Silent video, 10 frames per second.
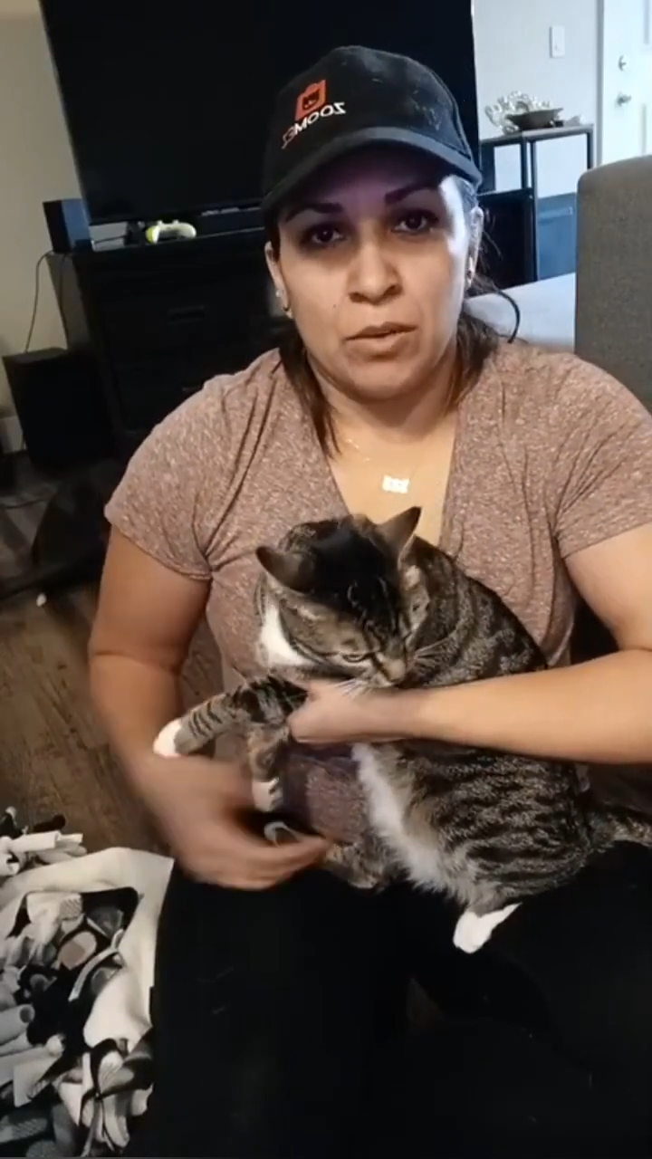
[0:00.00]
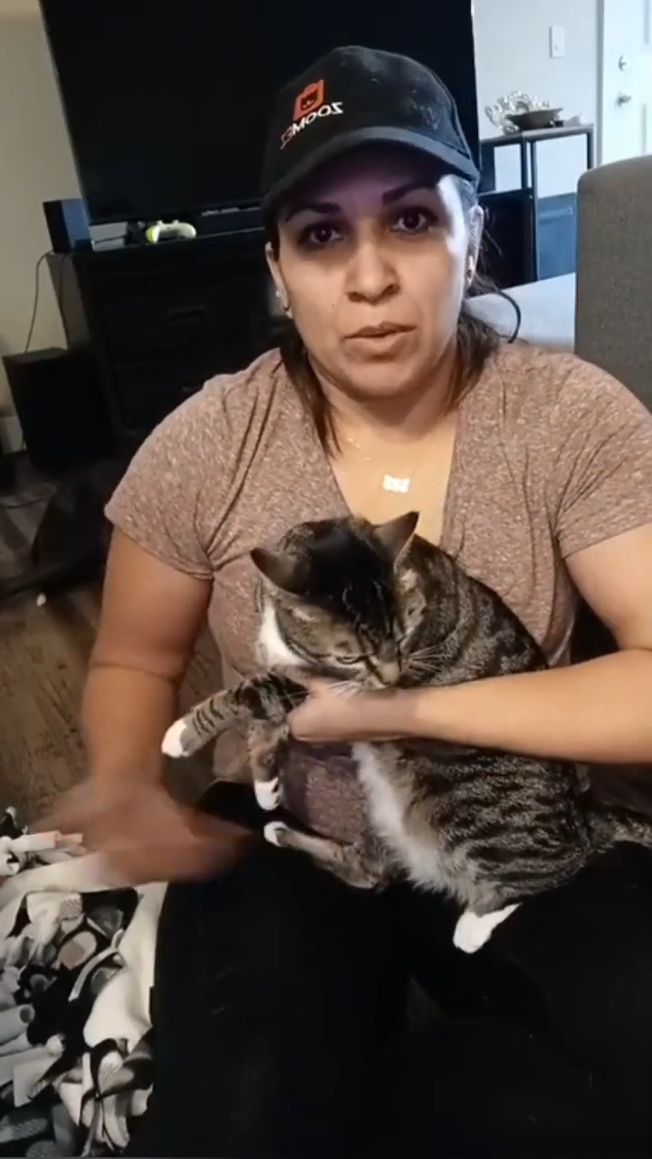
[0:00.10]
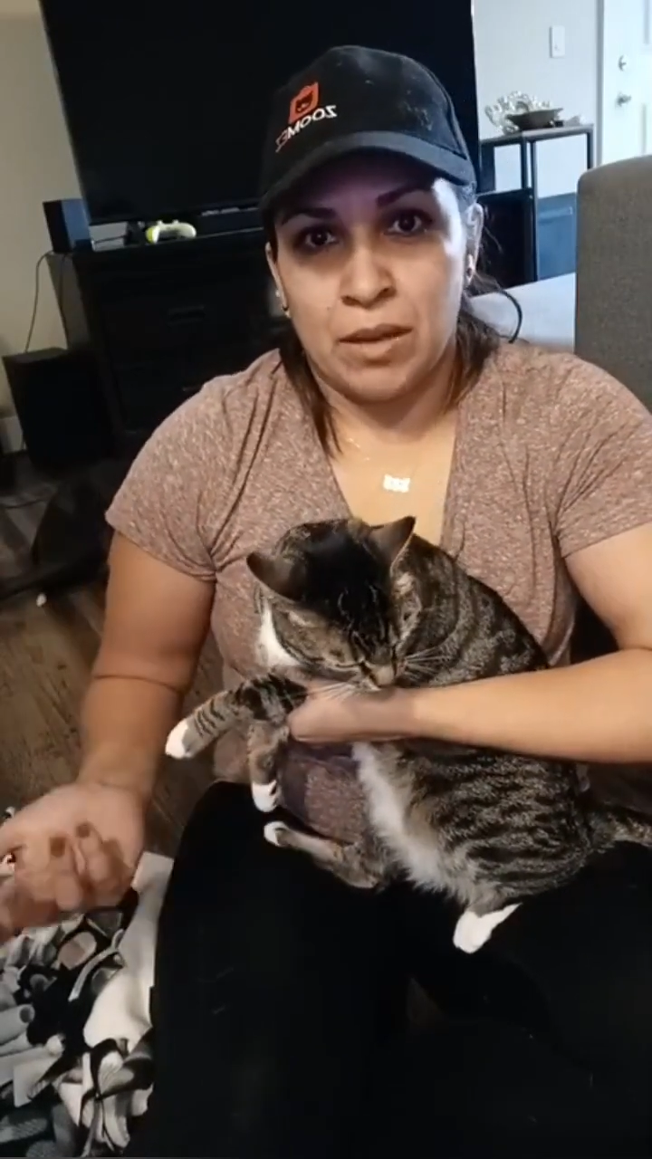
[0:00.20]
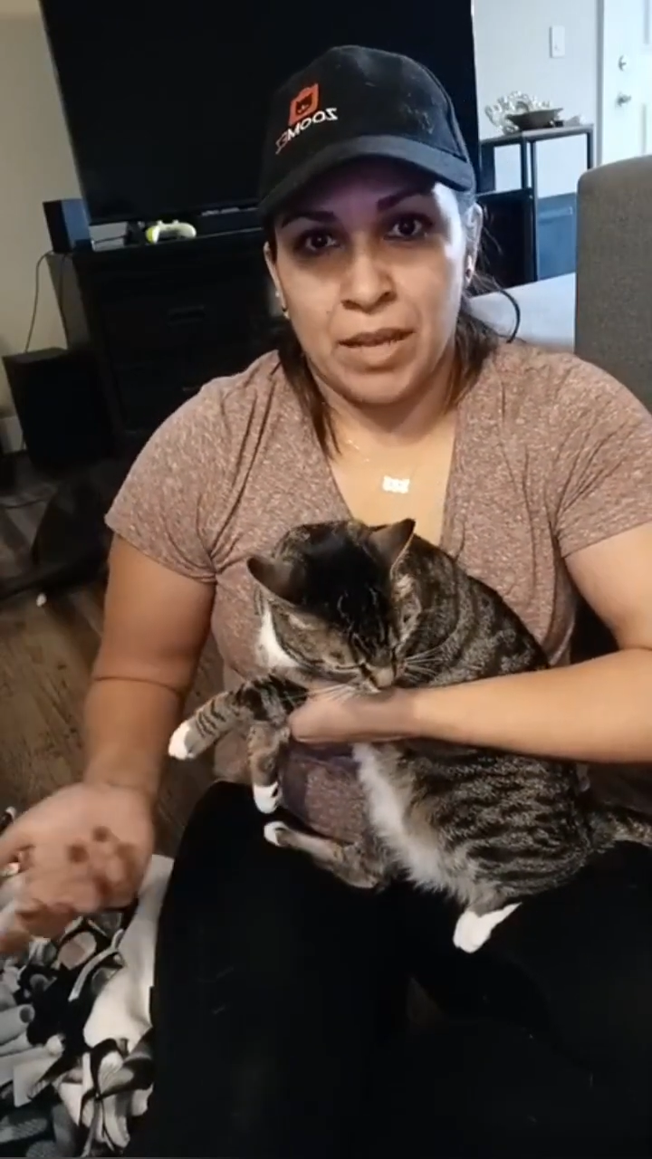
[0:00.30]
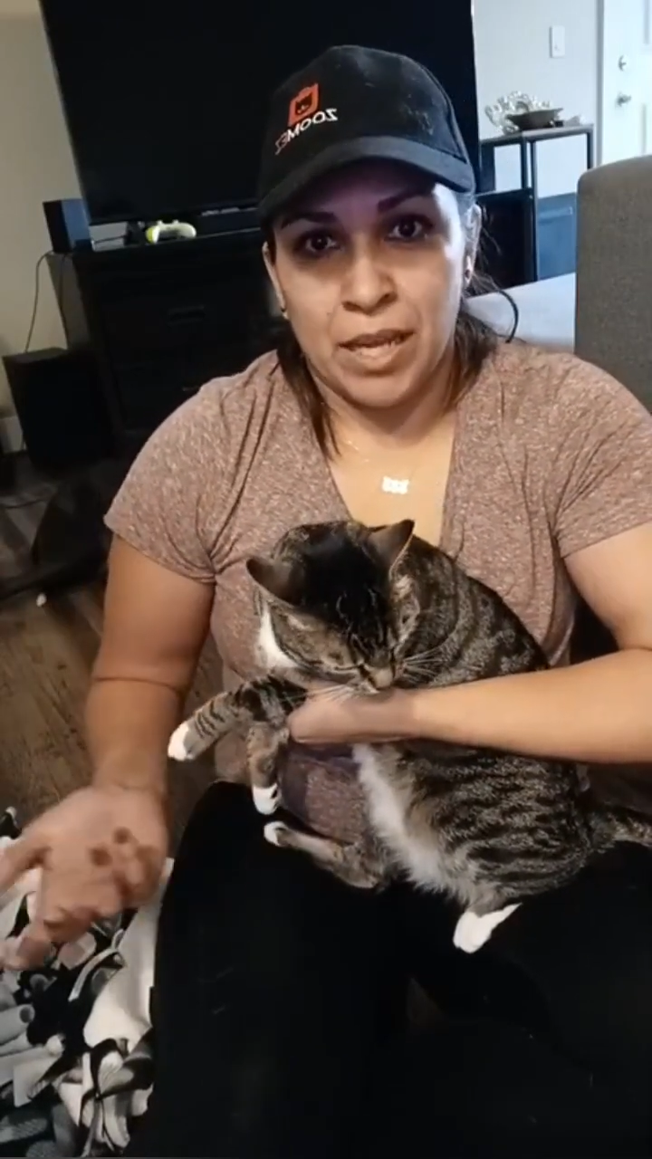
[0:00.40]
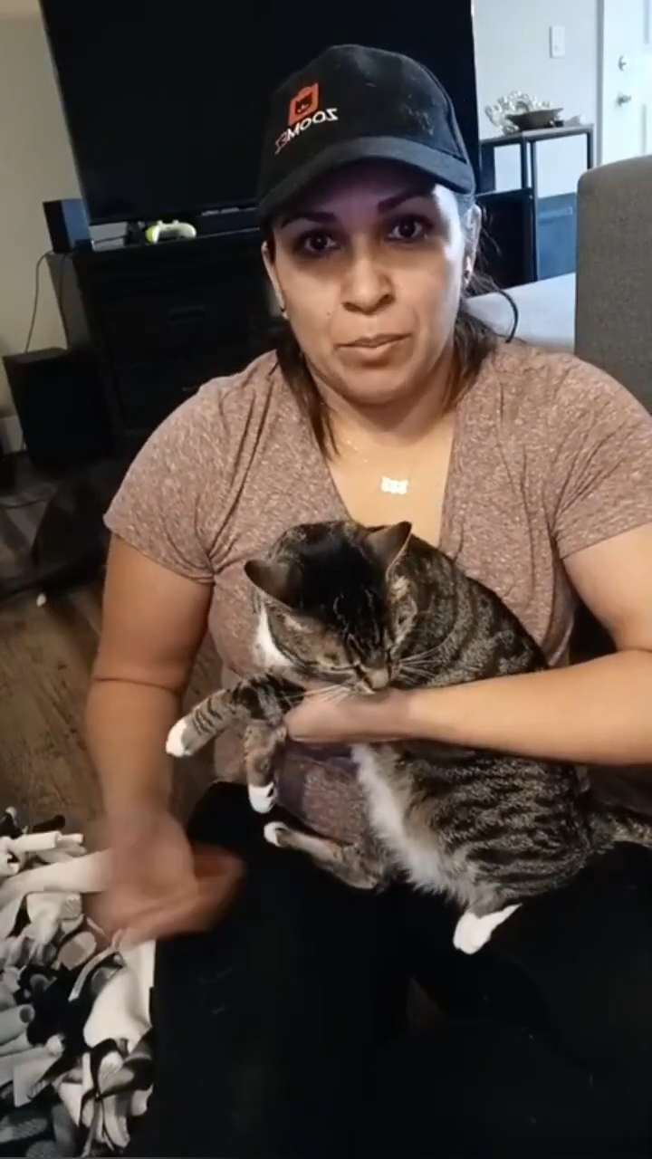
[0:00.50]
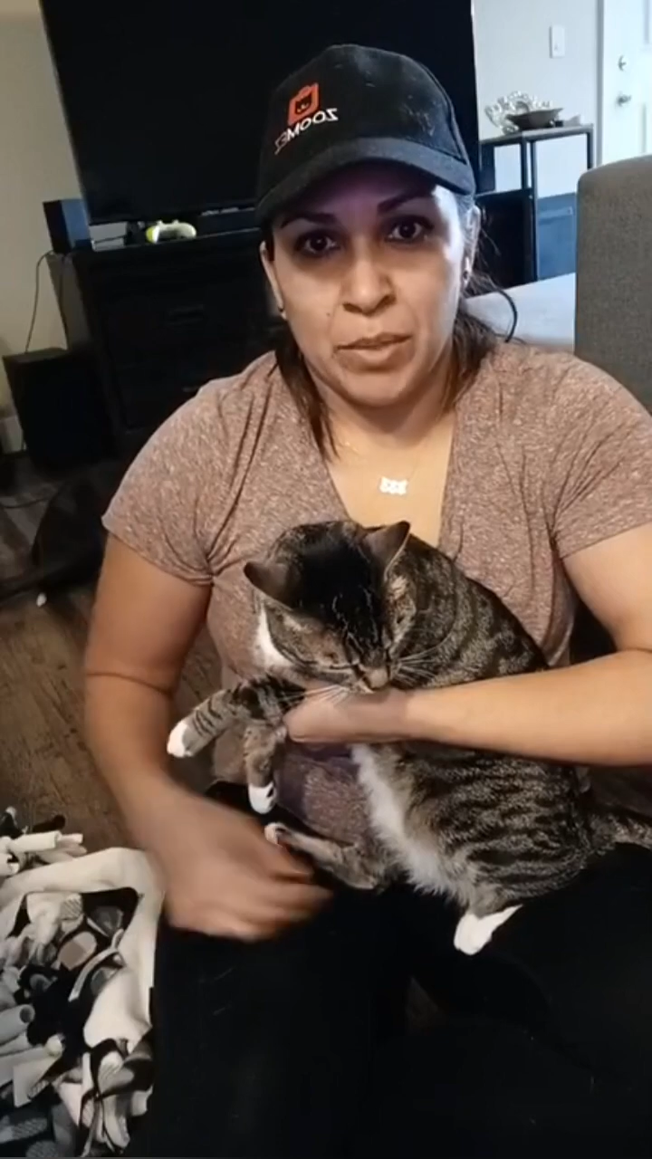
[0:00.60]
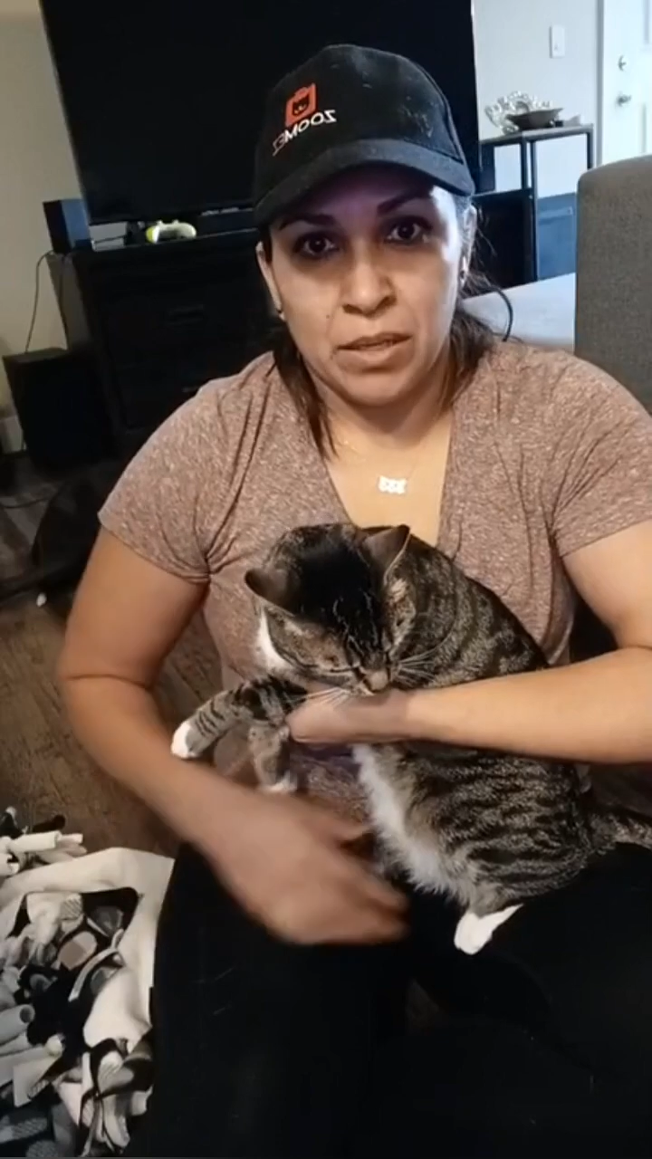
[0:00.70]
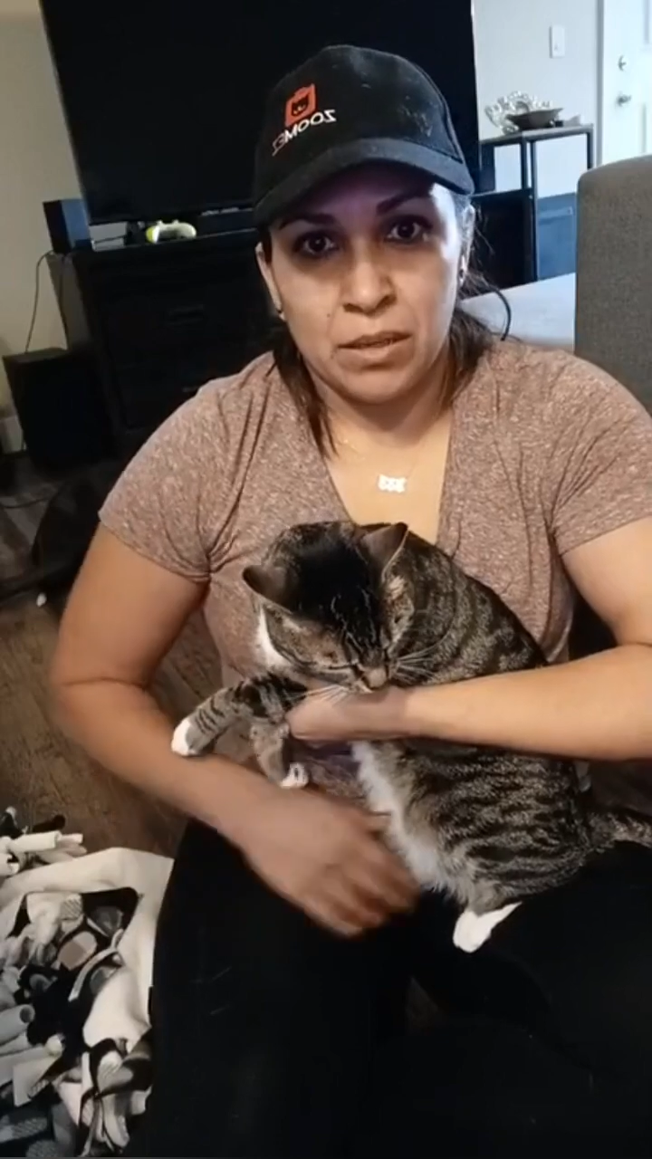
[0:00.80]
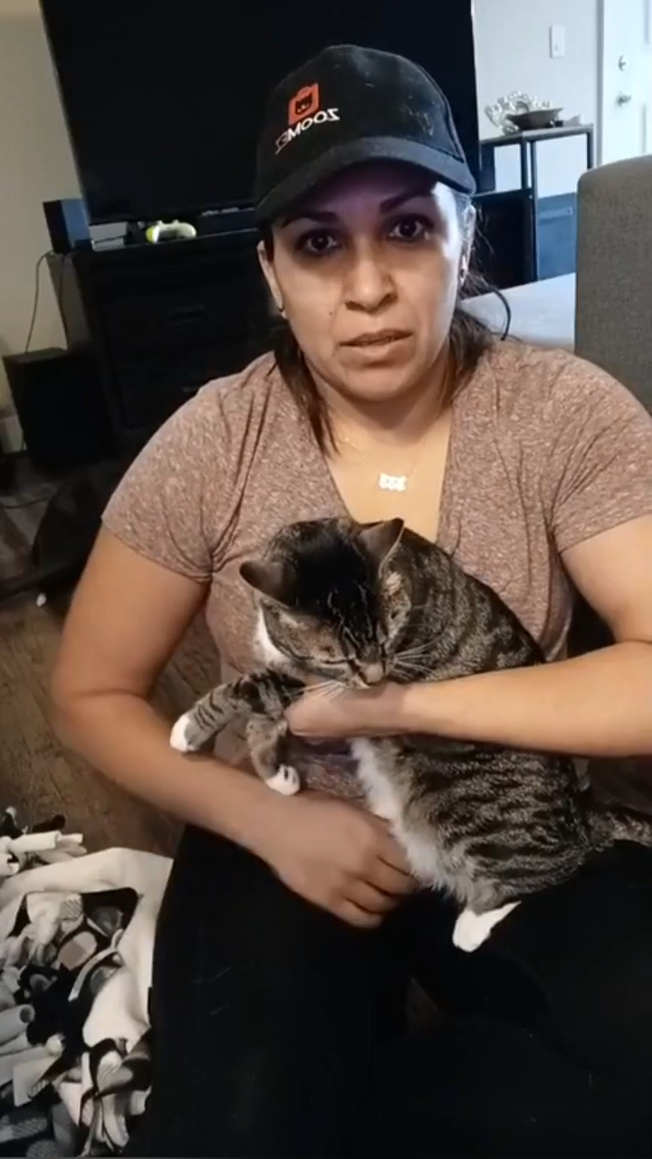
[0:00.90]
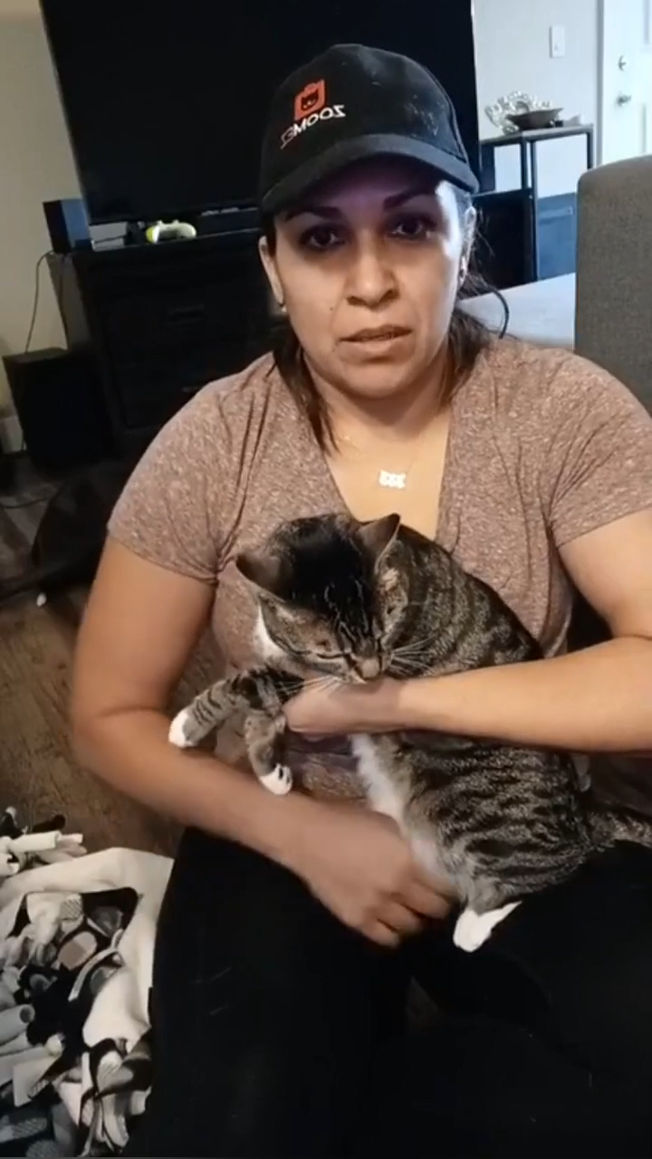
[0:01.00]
without getting bit